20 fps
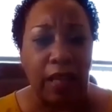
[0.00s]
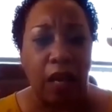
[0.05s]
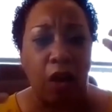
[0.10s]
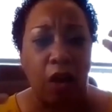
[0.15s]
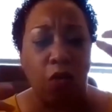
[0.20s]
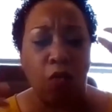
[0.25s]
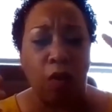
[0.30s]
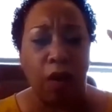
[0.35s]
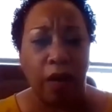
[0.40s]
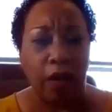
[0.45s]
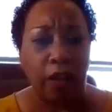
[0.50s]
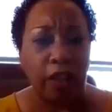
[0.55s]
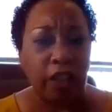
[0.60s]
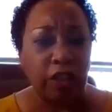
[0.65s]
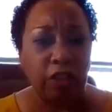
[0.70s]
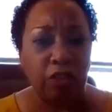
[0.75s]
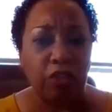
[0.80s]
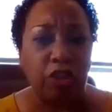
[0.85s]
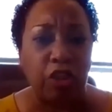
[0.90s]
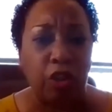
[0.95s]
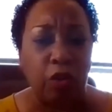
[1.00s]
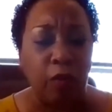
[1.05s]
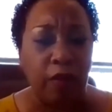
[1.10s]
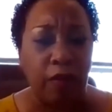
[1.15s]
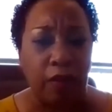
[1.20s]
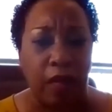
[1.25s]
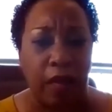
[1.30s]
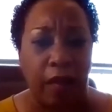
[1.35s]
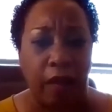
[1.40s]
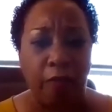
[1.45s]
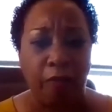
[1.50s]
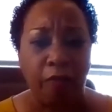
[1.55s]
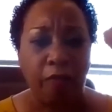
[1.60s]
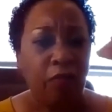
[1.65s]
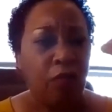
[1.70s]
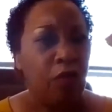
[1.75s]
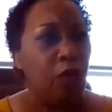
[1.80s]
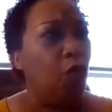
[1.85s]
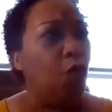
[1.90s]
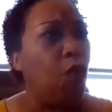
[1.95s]
that why are you doing that
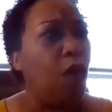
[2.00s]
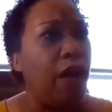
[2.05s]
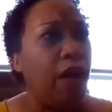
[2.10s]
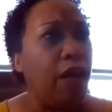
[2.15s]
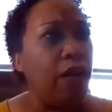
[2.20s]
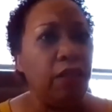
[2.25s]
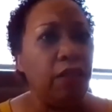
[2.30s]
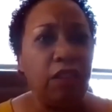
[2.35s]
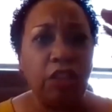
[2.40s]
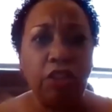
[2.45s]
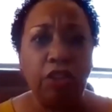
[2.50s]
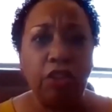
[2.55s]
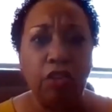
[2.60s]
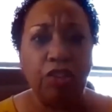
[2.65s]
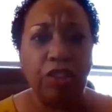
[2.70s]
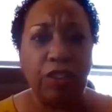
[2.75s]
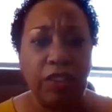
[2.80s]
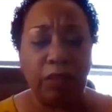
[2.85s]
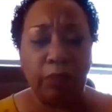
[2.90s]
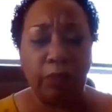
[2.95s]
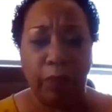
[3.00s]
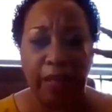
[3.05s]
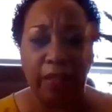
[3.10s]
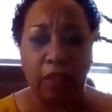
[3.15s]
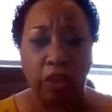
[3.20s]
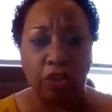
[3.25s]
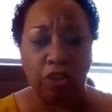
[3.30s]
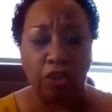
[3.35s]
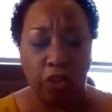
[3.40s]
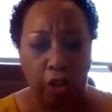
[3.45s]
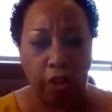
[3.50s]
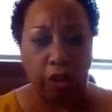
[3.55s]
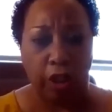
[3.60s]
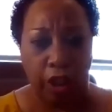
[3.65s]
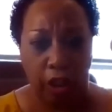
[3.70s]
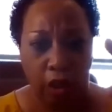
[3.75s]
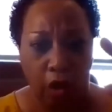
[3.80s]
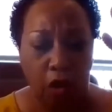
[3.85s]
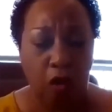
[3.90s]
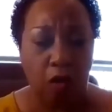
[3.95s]
why didn't you just bake the
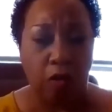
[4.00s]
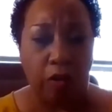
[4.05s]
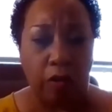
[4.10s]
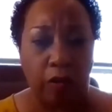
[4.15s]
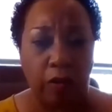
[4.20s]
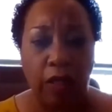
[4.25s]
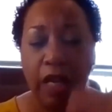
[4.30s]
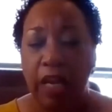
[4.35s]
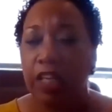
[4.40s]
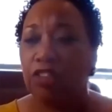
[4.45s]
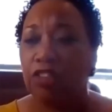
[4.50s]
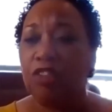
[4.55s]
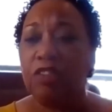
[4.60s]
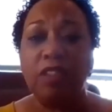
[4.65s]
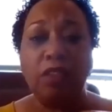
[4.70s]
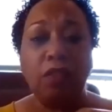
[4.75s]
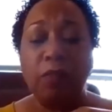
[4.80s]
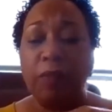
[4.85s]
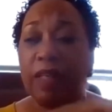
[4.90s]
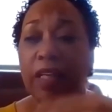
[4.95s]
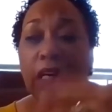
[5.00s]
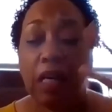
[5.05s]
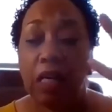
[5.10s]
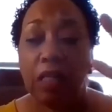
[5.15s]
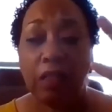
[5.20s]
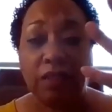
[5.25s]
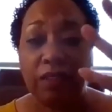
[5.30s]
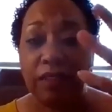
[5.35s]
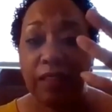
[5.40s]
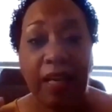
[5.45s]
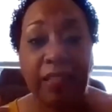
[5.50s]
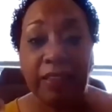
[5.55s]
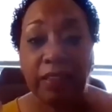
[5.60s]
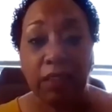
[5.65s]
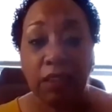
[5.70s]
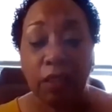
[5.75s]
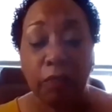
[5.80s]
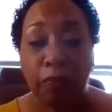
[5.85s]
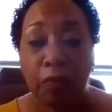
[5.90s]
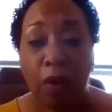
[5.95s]
turkey whole? She says, Because that's
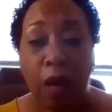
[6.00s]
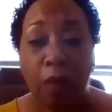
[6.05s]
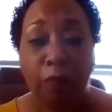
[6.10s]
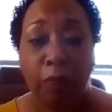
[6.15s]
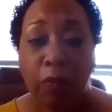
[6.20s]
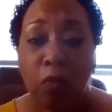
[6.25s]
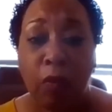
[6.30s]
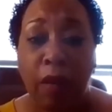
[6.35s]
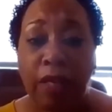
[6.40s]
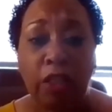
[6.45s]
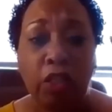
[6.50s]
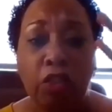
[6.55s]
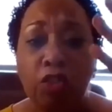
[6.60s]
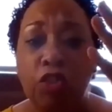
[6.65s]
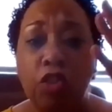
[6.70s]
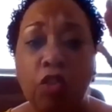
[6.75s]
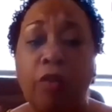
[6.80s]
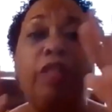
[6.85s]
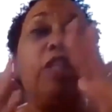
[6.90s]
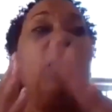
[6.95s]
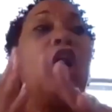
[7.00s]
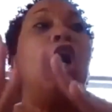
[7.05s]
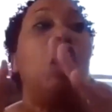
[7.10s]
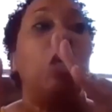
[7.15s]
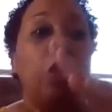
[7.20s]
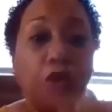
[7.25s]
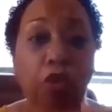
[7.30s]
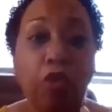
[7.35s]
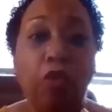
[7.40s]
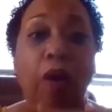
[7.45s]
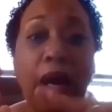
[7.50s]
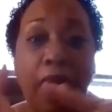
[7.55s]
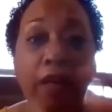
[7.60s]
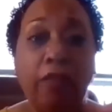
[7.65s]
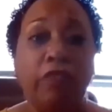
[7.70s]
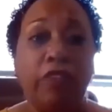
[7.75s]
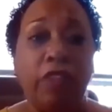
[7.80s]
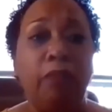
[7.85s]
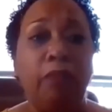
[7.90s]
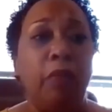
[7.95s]
the proper way you do it. You
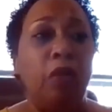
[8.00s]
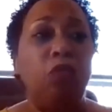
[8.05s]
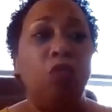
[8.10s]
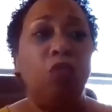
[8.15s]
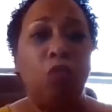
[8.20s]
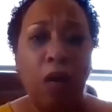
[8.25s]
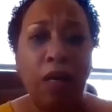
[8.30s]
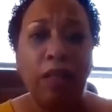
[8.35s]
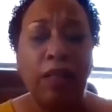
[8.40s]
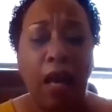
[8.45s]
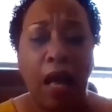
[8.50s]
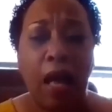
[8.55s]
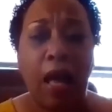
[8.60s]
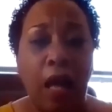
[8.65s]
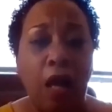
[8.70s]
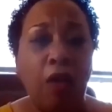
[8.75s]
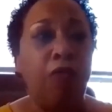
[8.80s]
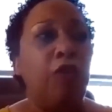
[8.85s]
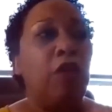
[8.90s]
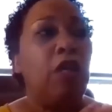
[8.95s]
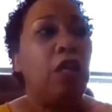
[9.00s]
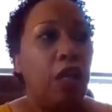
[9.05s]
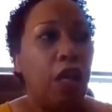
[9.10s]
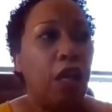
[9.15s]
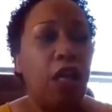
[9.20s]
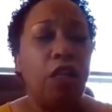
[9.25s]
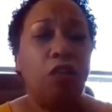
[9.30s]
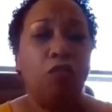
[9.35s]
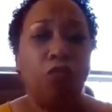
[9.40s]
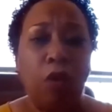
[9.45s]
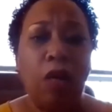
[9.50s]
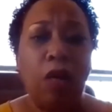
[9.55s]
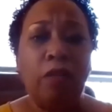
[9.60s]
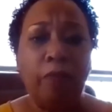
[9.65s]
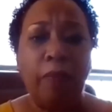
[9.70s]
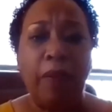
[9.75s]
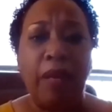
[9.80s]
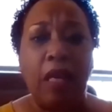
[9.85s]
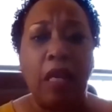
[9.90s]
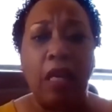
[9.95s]
have to put one half in one
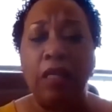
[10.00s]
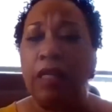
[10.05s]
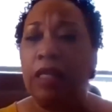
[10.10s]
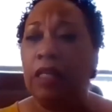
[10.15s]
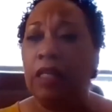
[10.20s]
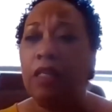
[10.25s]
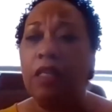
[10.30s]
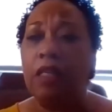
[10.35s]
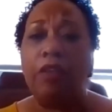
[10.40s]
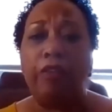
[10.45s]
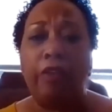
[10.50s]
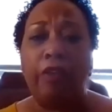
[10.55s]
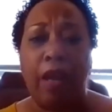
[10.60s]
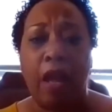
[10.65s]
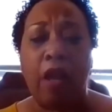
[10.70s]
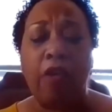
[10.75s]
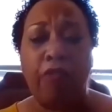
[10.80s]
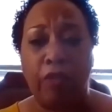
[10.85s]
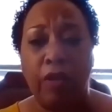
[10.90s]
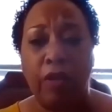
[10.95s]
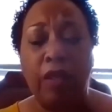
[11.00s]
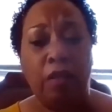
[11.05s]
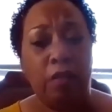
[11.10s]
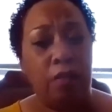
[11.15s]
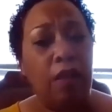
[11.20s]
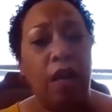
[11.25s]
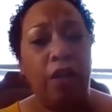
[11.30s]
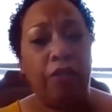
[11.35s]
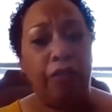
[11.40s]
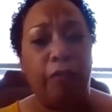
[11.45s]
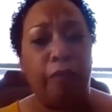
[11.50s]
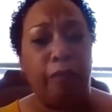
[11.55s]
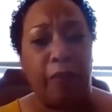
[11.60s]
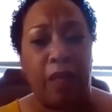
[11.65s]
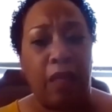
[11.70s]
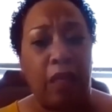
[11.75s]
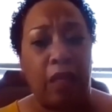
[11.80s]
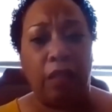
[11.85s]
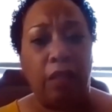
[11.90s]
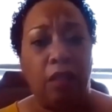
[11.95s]
pan and another half in another
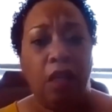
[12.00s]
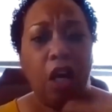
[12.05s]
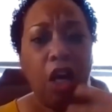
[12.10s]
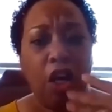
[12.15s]
pan.